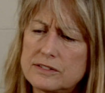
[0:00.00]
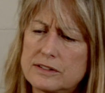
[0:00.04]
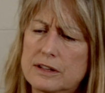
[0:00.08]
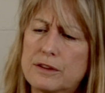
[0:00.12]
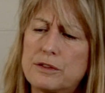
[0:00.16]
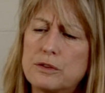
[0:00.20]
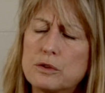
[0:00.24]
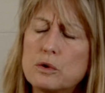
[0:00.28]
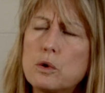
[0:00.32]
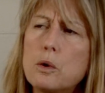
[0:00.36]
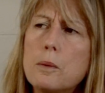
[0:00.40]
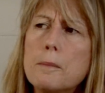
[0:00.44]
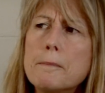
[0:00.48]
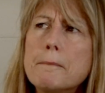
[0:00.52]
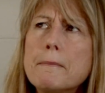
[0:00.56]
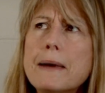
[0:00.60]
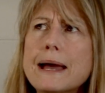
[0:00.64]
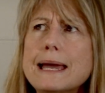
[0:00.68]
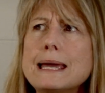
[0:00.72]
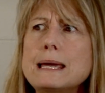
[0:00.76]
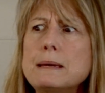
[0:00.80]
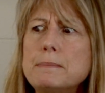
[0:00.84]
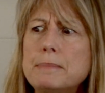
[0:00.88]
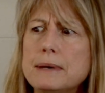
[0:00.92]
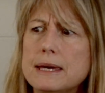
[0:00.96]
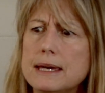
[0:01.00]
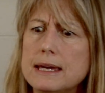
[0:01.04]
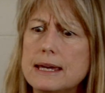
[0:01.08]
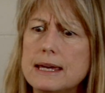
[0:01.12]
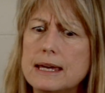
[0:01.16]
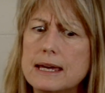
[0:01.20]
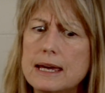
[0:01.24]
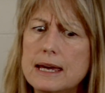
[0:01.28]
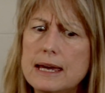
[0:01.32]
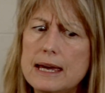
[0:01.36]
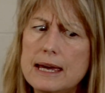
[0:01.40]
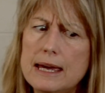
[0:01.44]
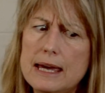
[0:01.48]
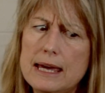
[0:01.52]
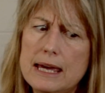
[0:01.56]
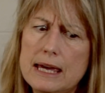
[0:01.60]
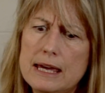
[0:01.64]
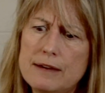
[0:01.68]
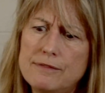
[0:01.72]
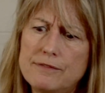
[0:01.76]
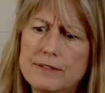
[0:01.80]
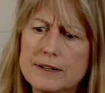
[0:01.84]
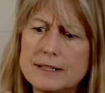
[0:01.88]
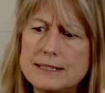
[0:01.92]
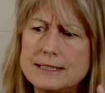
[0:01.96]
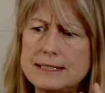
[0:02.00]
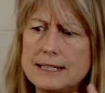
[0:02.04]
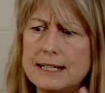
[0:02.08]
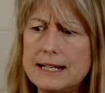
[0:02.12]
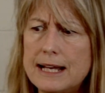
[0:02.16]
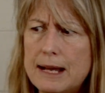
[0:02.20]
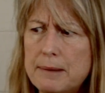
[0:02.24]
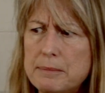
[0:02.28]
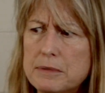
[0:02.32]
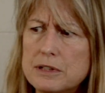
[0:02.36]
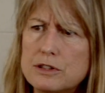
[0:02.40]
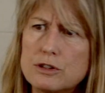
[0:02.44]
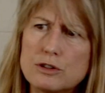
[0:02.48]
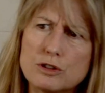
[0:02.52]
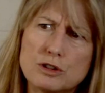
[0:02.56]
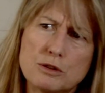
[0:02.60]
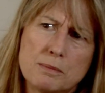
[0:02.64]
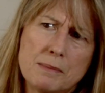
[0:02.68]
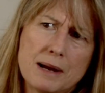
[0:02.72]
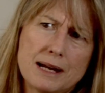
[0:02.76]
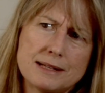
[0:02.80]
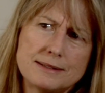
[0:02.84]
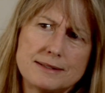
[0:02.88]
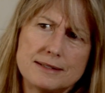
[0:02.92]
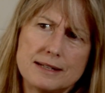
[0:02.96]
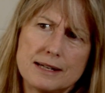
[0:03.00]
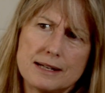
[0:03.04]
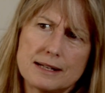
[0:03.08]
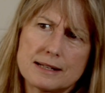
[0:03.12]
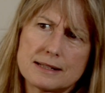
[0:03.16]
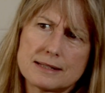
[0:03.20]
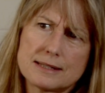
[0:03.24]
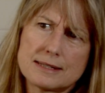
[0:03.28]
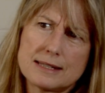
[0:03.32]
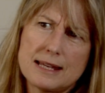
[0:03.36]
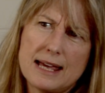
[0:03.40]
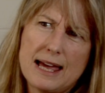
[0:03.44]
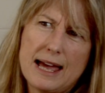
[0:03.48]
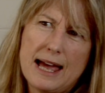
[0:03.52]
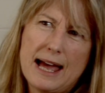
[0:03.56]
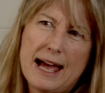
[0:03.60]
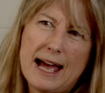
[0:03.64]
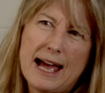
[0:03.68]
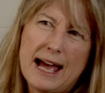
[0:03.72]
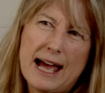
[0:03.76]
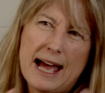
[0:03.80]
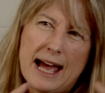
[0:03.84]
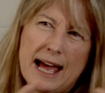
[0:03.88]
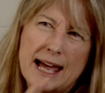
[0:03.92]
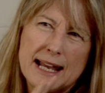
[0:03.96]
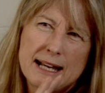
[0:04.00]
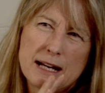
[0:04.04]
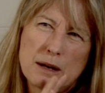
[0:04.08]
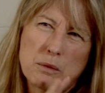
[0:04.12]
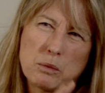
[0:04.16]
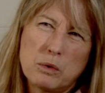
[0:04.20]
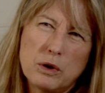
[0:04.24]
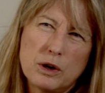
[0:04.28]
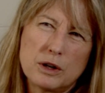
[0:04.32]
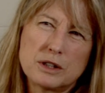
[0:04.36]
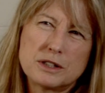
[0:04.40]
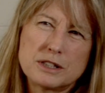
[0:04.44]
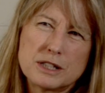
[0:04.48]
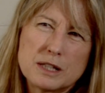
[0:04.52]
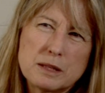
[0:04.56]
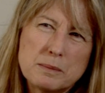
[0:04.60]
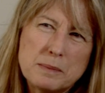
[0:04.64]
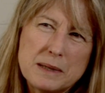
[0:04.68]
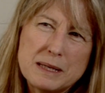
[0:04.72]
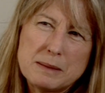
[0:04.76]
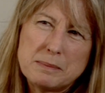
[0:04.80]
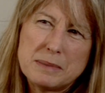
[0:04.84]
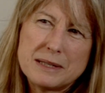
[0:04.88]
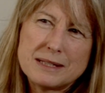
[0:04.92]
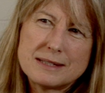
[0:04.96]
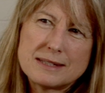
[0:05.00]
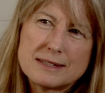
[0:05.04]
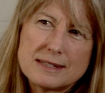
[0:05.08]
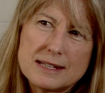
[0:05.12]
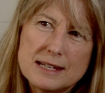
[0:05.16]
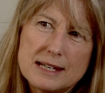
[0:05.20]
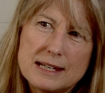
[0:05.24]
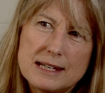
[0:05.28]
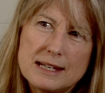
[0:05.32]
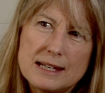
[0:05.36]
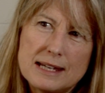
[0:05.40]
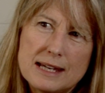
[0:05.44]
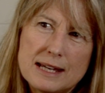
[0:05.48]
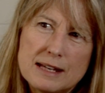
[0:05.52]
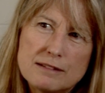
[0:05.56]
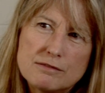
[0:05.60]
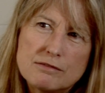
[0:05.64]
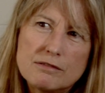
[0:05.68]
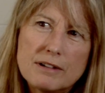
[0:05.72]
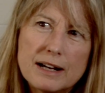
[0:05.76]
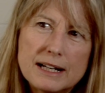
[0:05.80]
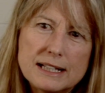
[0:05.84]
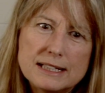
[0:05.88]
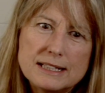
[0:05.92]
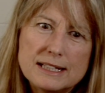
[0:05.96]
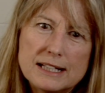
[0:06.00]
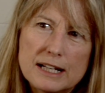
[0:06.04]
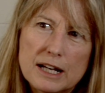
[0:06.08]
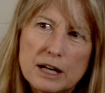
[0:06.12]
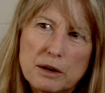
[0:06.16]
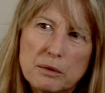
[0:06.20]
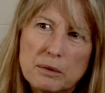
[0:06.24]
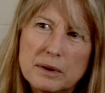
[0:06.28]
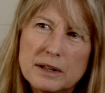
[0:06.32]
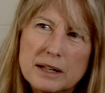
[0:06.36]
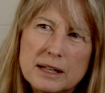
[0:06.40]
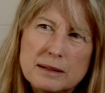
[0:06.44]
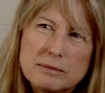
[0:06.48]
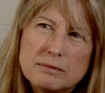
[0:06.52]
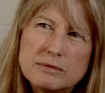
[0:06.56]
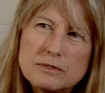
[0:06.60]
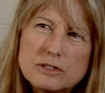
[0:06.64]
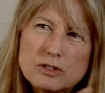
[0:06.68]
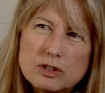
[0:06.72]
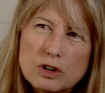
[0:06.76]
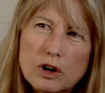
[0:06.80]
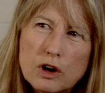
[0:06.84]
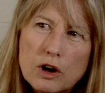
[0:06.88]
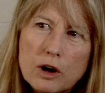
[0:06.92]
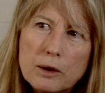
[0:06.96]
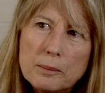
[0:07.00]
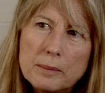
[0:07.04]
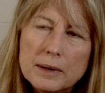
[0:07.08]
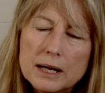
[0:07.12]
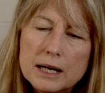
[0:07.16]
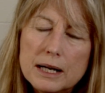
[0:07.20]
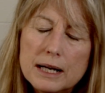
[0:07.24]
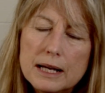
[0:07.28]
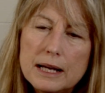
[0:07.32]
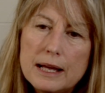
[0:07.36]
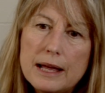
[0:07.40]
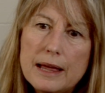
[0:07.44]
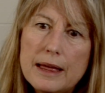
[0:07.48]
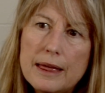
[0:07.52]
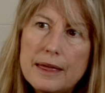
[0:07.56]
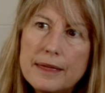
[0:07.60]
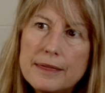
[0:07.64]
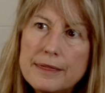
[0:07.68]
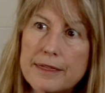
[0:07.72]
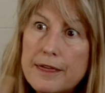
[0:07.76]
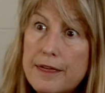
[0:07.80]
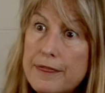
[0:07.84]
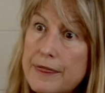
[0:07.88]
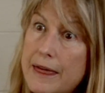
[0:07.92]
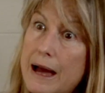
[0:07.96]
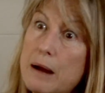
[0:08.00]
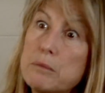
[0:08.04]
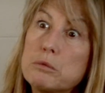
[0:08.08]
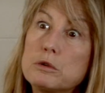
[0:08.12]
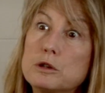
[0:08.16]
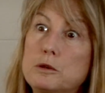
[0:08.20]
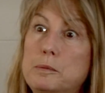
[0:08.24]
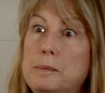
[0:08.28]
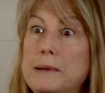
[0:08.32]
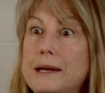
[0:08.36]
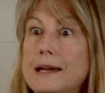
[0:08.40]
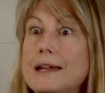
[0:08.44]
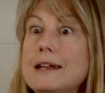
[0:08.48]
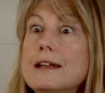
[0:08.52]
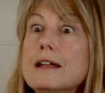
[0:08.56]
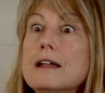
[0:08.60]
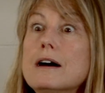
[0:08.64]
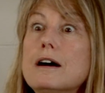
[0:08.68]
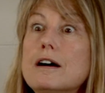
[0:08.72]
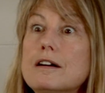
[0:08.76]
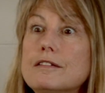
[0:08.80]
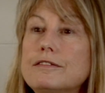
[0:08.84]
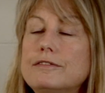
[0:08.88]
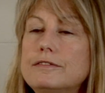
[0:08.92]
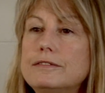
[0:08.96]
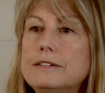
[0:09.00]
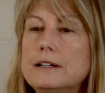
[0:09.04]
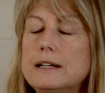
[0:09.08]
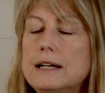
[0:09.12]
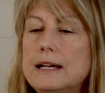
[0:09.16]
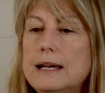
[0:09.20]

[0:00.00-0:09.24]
I thought maybe if I did amateur dramatics and I worked at the BBC in radio and in drama, that would be enough.